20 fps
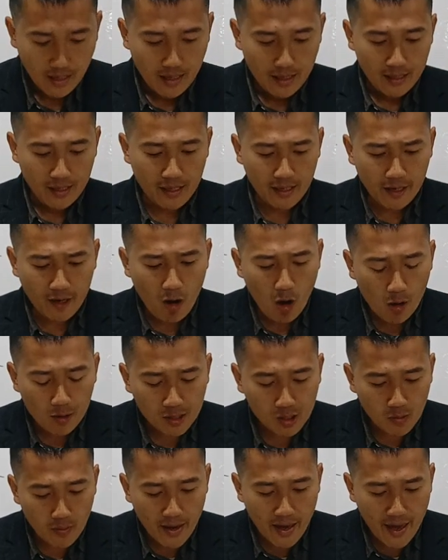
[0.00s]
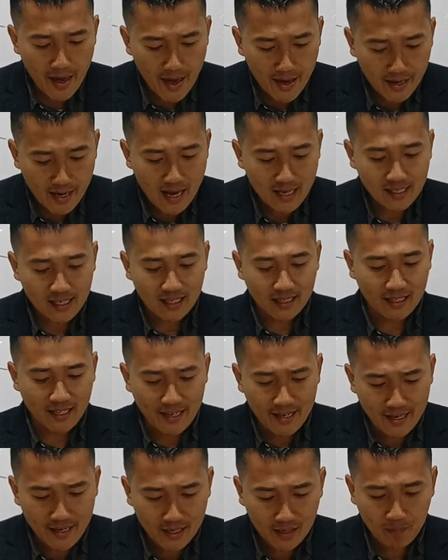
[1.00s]
he also acts as a
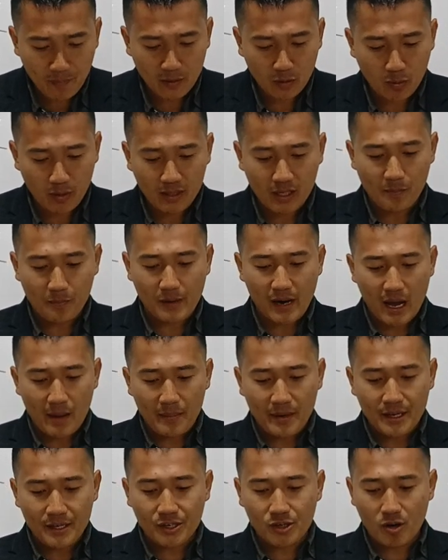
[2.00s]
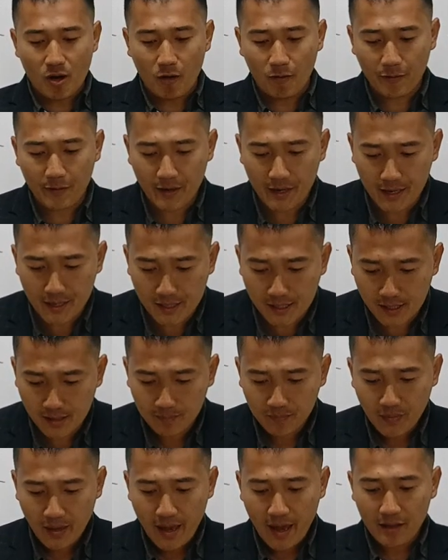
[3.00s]
link between the Prime Minister's office
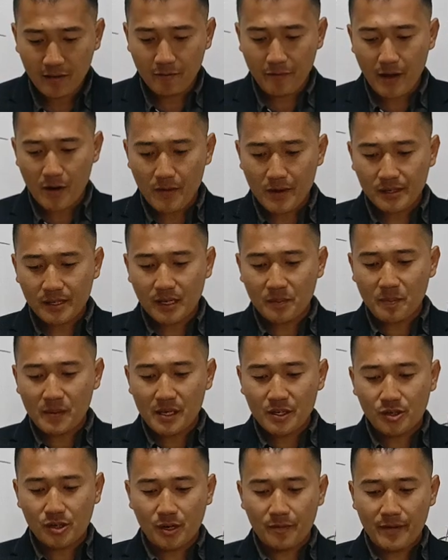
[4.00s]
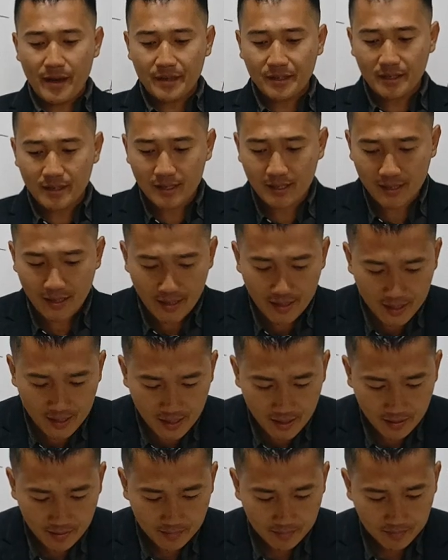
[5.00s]
and various administrative
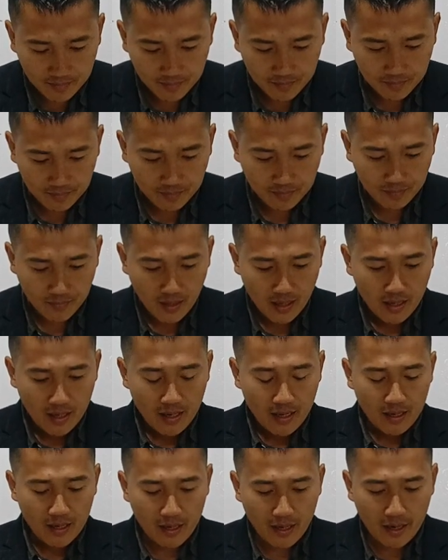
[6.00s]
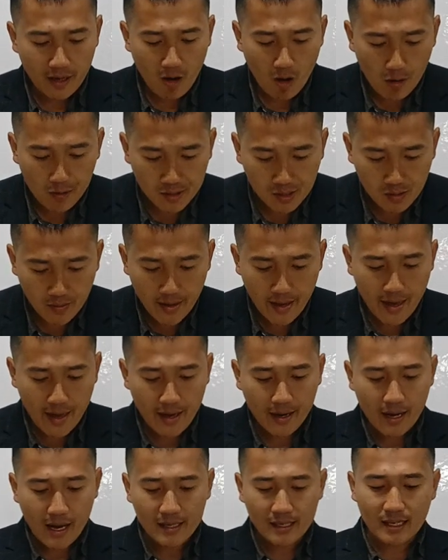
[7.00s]
agencies. He also
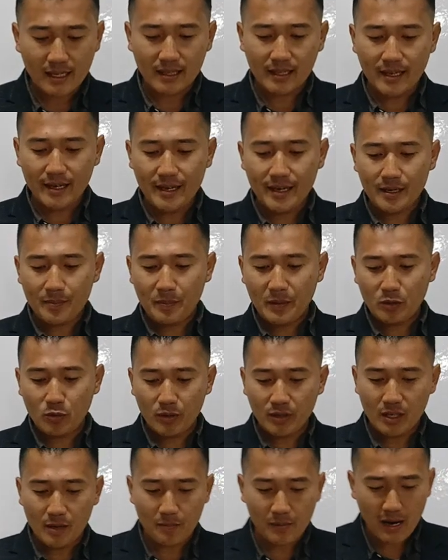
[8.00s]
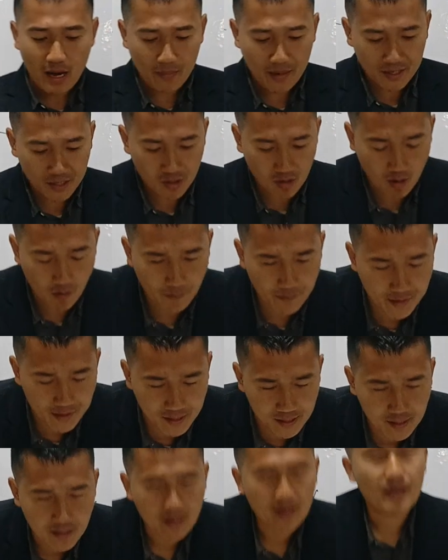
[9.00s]
acts as a link between the Prime Minister's office